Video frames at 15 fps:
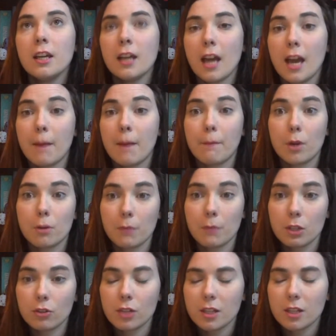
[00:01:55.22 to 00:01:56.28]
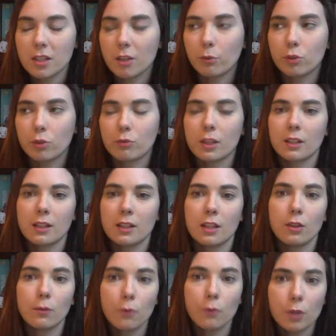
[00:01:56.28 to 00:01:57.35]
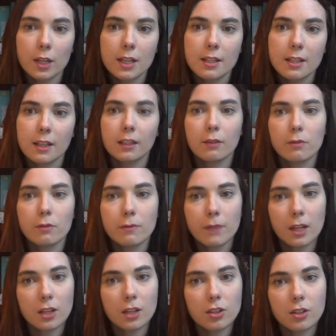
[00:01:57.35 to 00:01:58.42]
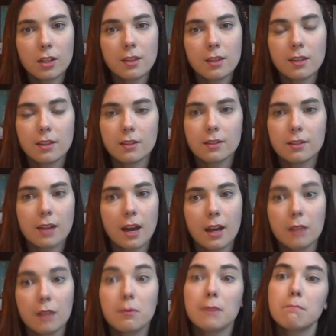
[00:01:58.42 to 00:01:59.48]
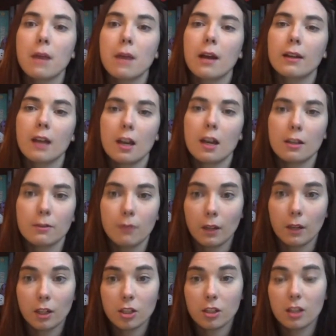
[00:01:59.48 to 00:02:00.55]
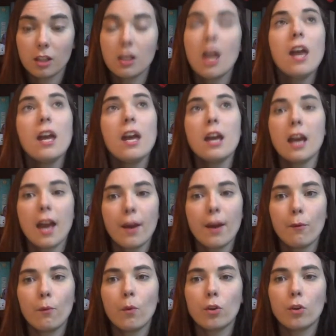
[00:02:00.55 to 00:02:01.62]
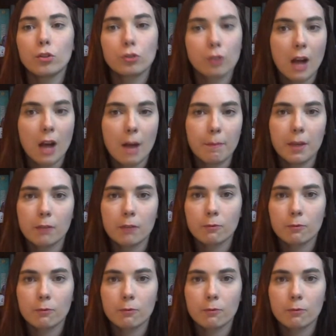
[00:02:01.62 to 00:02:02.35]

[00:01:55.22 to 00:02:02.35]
um, murder mystery that was written in the 40s and never finished, and then this guy went back and finished it. It was crap. It